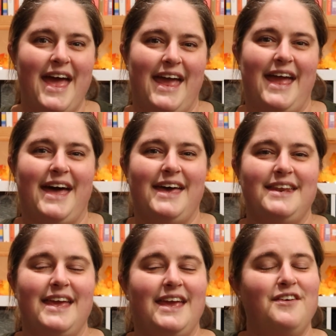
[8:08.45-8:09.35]

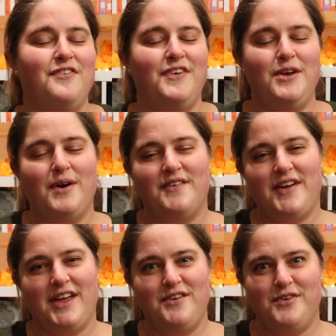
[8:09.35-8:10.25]
And if you got
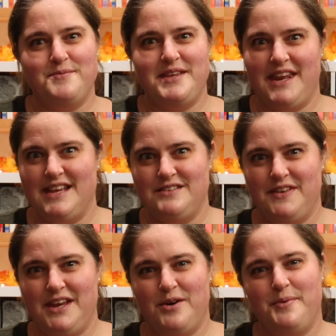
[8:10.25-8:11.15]
value from today's
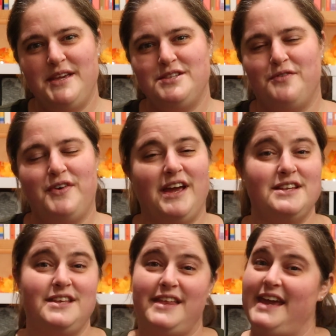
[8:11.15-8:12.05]
video, please don't forget
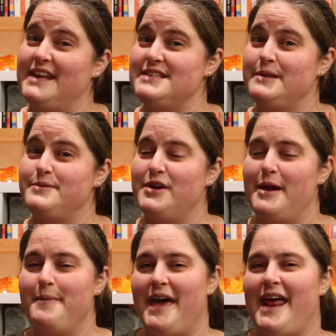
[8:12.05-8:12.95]
to like and
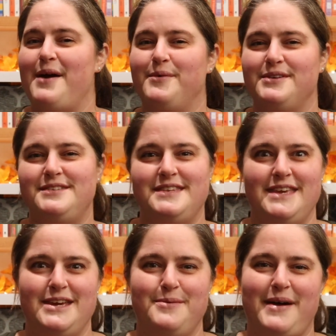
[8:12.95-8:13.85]
subscribe and I will see
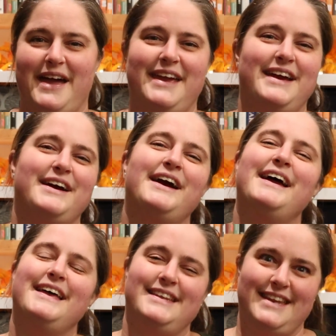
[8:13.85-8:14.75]
you back here
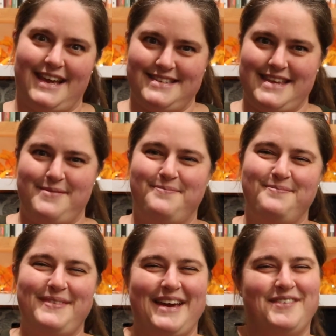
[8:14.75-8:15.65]
next
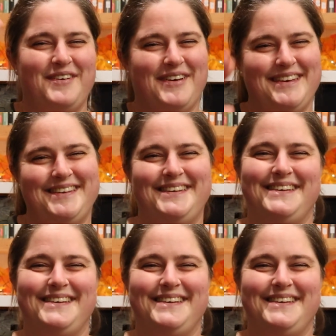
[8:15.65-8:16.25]
time. Bye everyone.